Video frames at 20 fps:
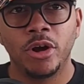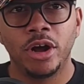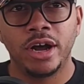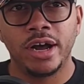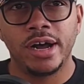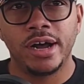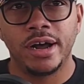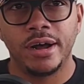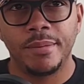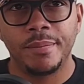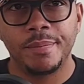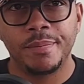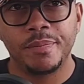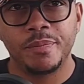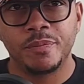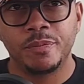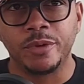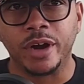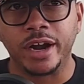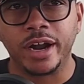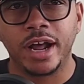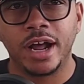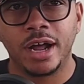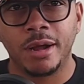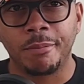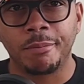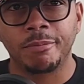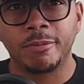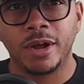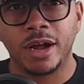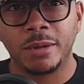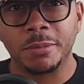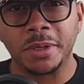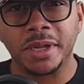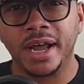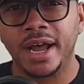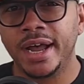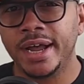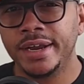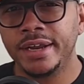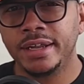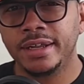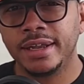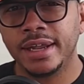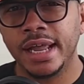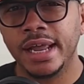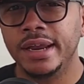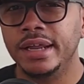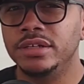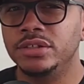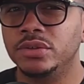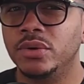But I'm kind of leaning